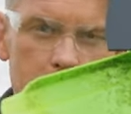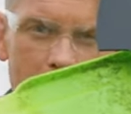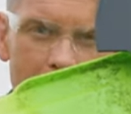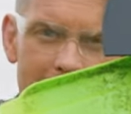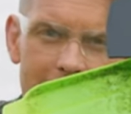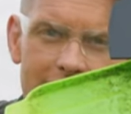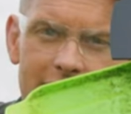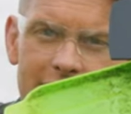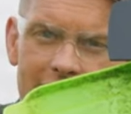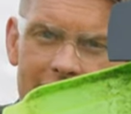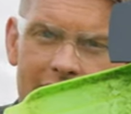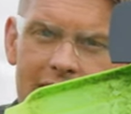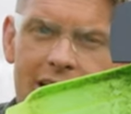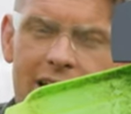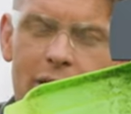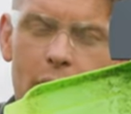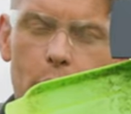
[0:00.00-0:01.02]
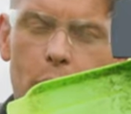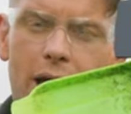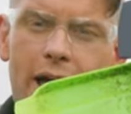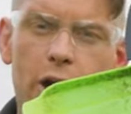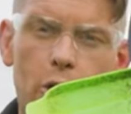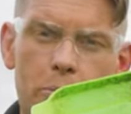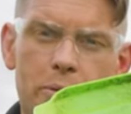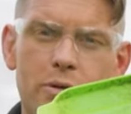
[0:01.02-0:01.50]
blade and that'll
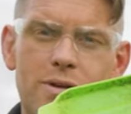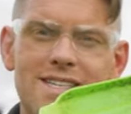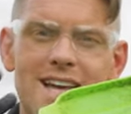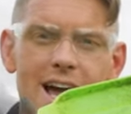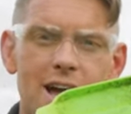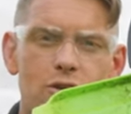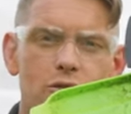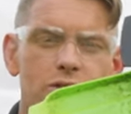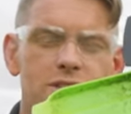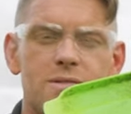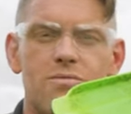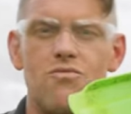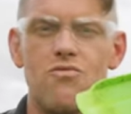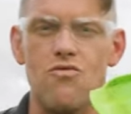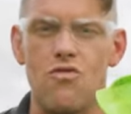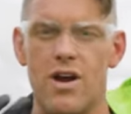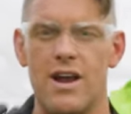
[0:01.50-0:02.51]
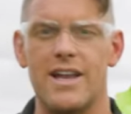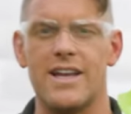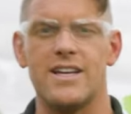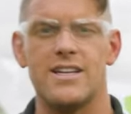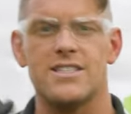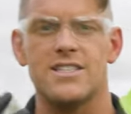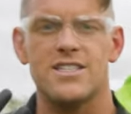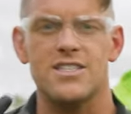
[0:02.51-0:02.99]
help you tackle some
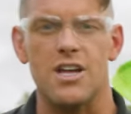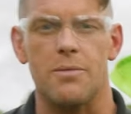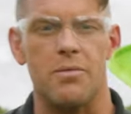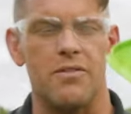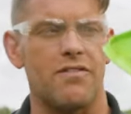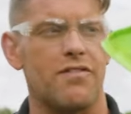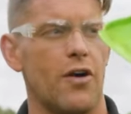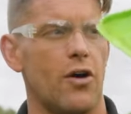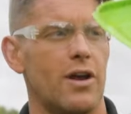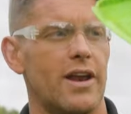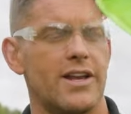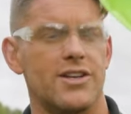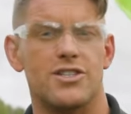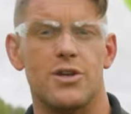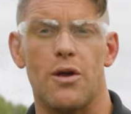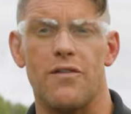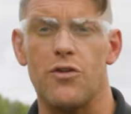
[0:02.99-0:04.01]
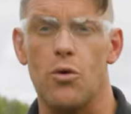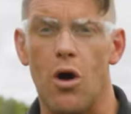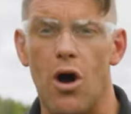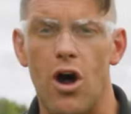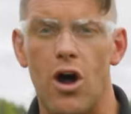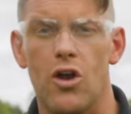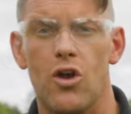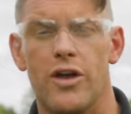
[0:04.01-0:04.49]
really stubborn foliage. So if you
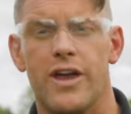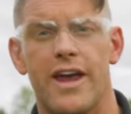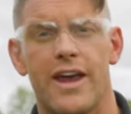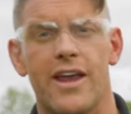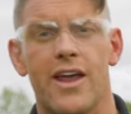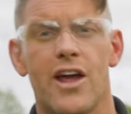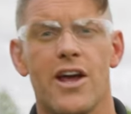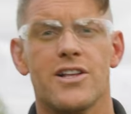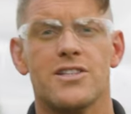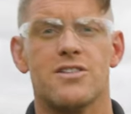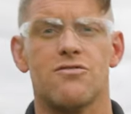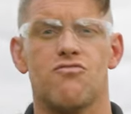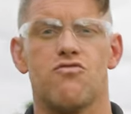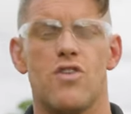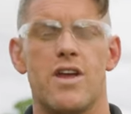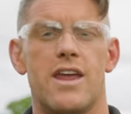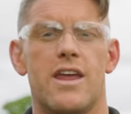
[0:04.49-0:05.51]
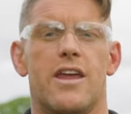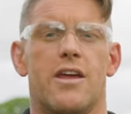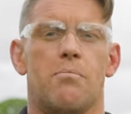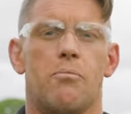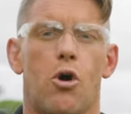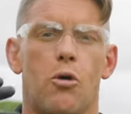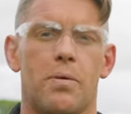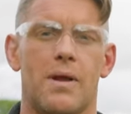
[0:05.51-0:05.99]
are looking to
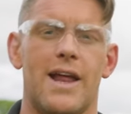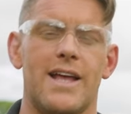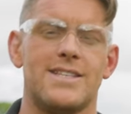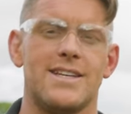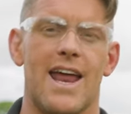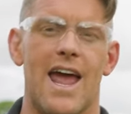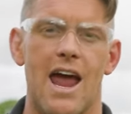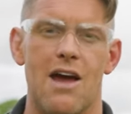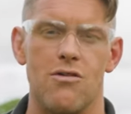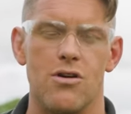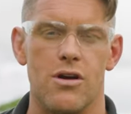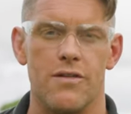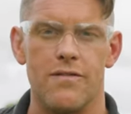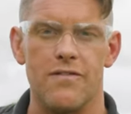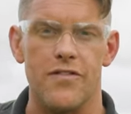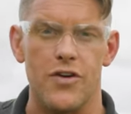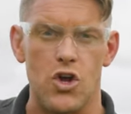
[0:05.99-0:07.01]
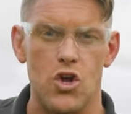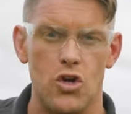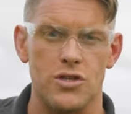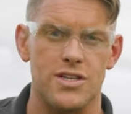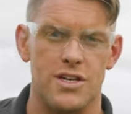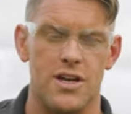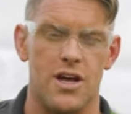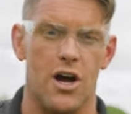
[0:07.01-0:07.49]
repopulate an area of
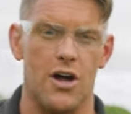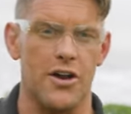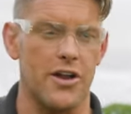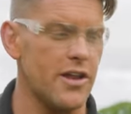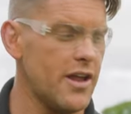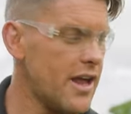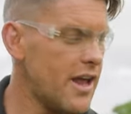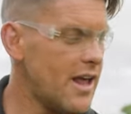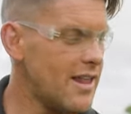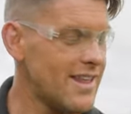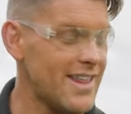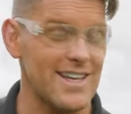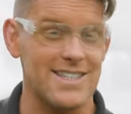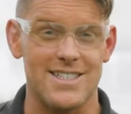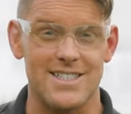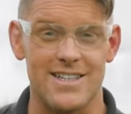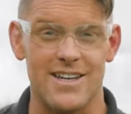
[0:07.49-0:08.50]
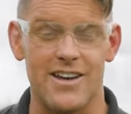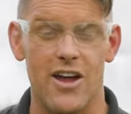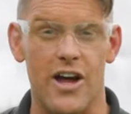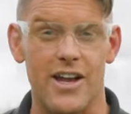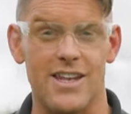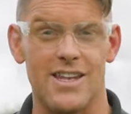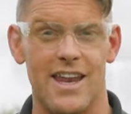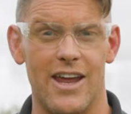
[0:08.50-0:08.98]
forgotten garden, then this is an
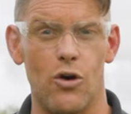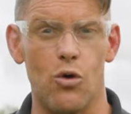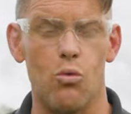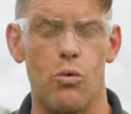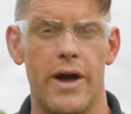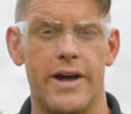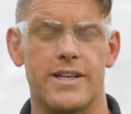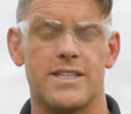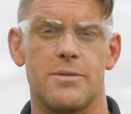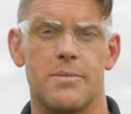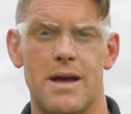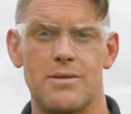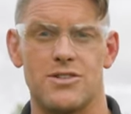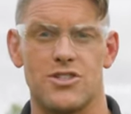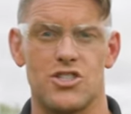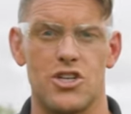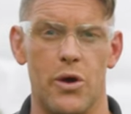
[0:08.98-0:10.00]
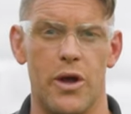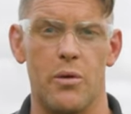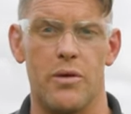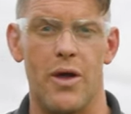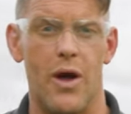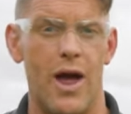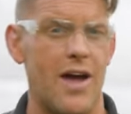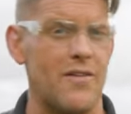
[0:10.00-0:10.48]
ideal way to be able to do it
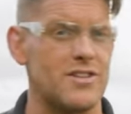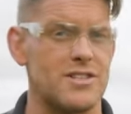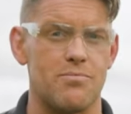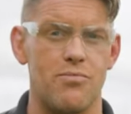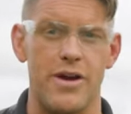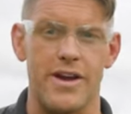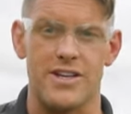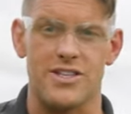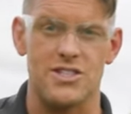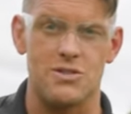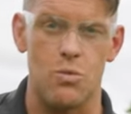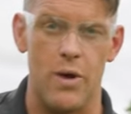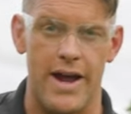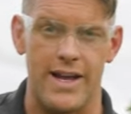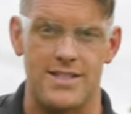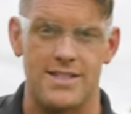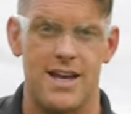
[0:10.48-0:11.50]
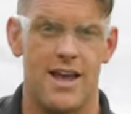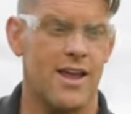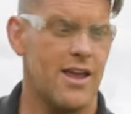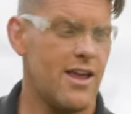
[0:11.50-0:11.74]
without having to break a sweat